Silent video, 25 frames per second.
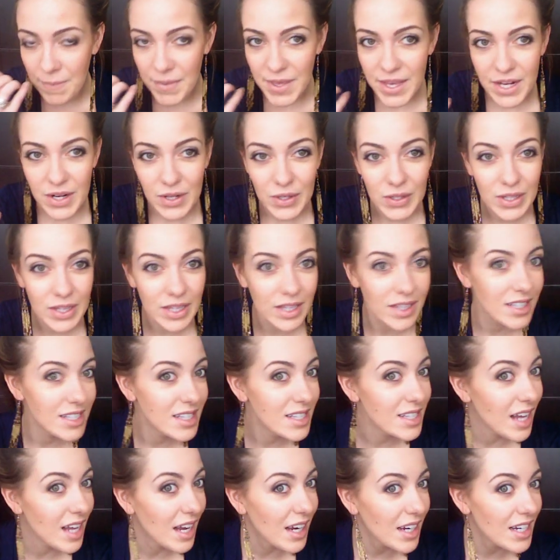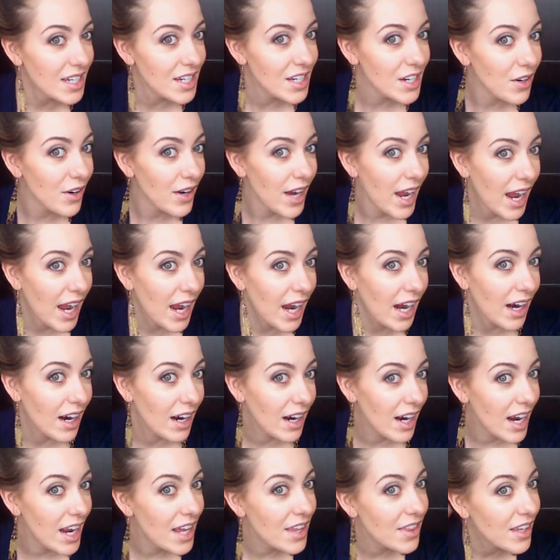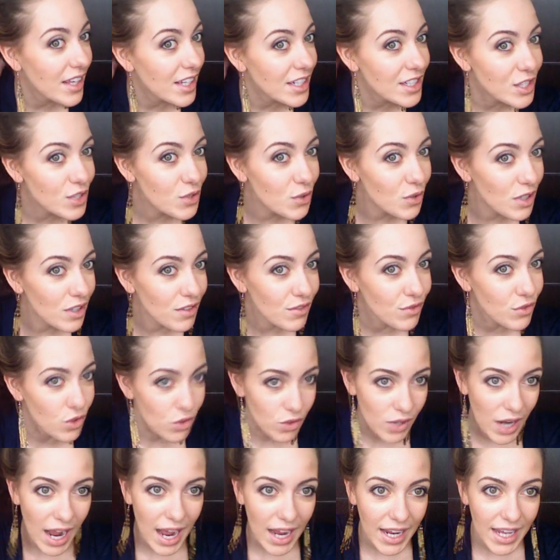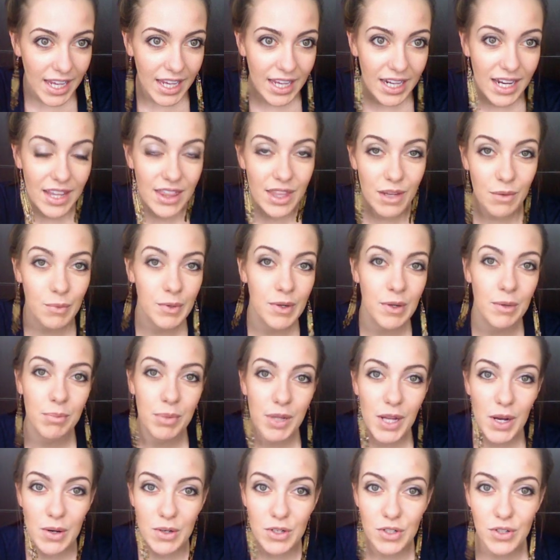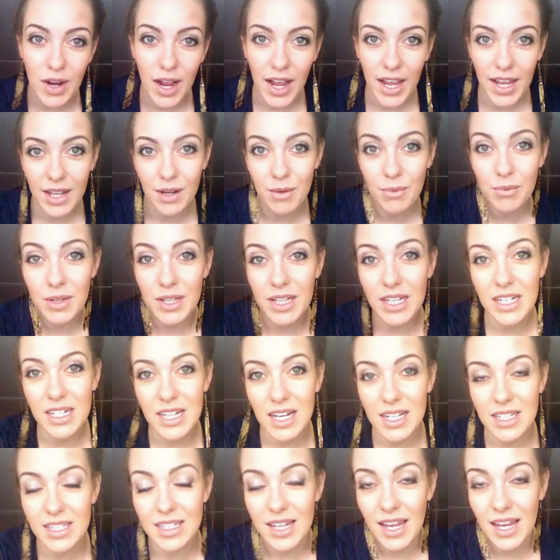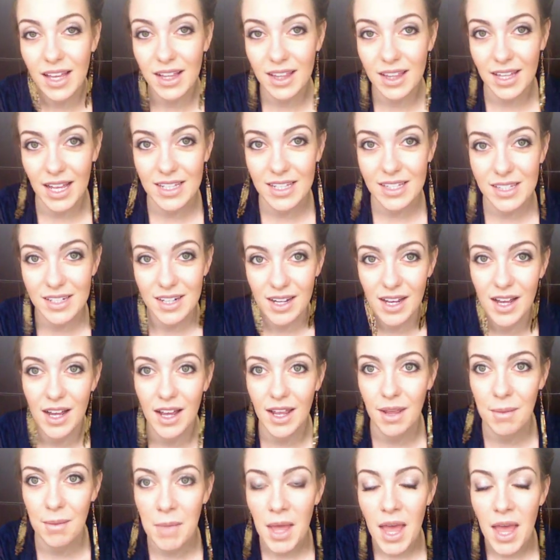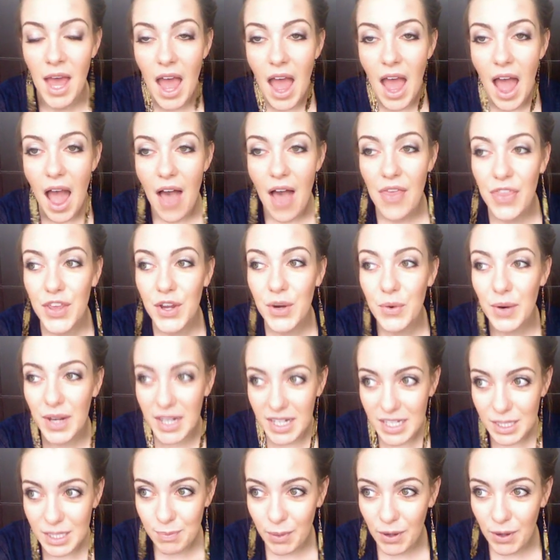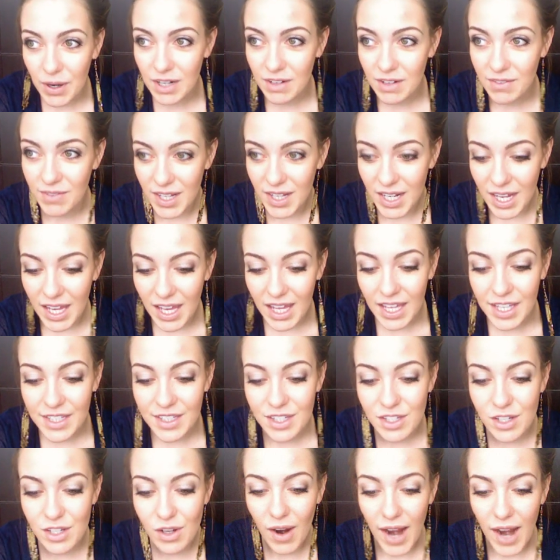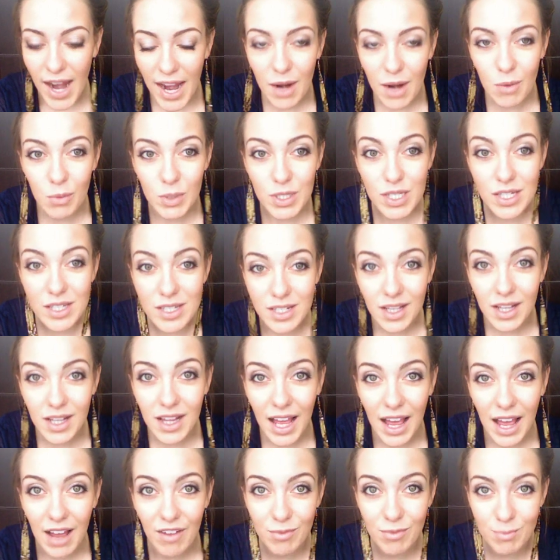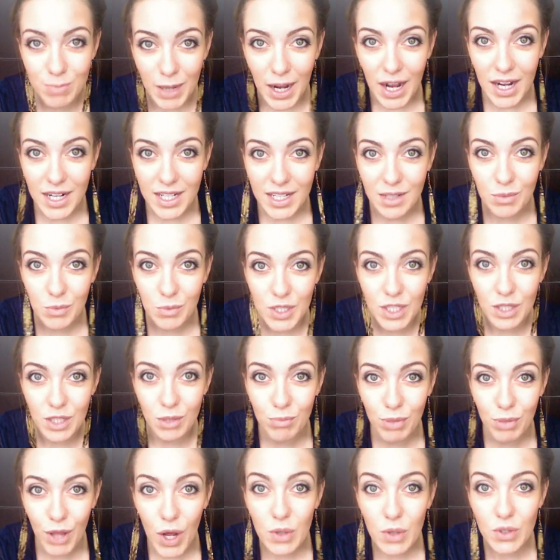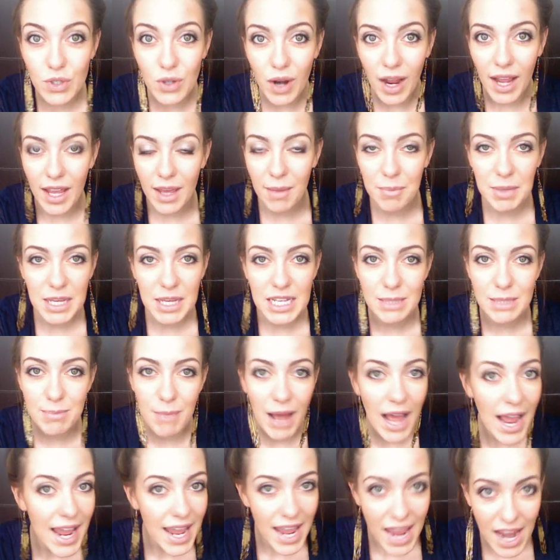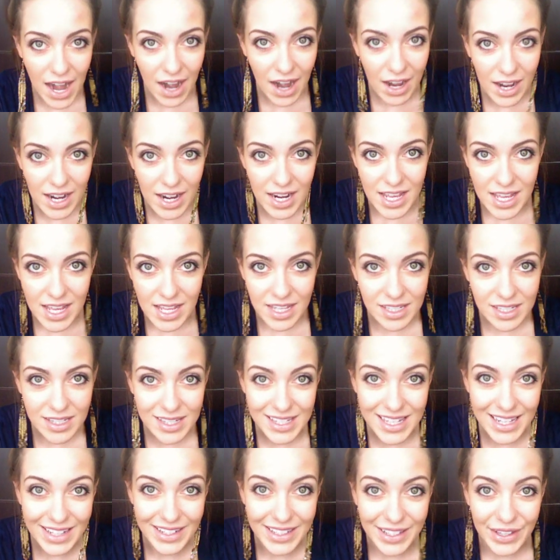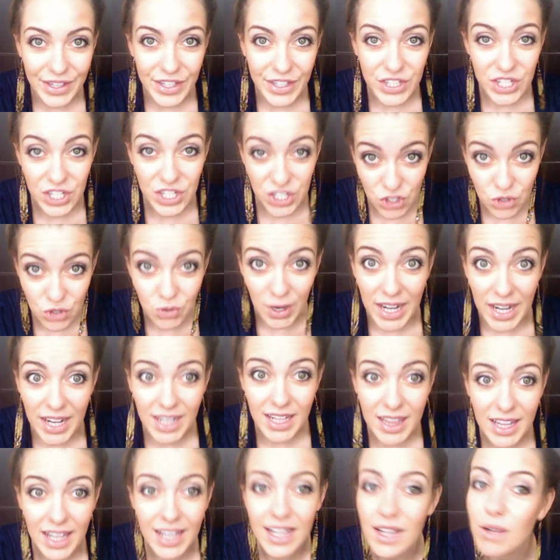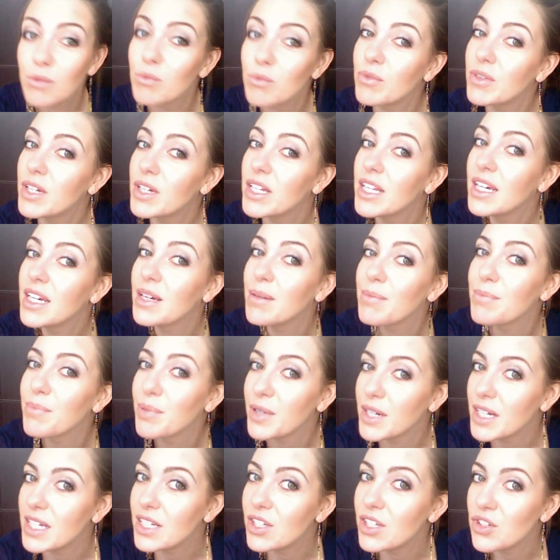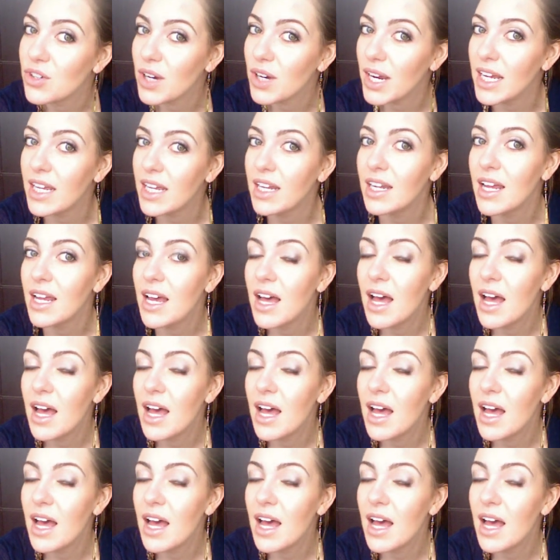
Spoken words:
it'll suck in your hair and then sort of dry it, and then when you blow dry it, it really does take less time. And the greatest part of it is your hair will still have body when you blow dry it, because my hair is straight, like really pretty straight,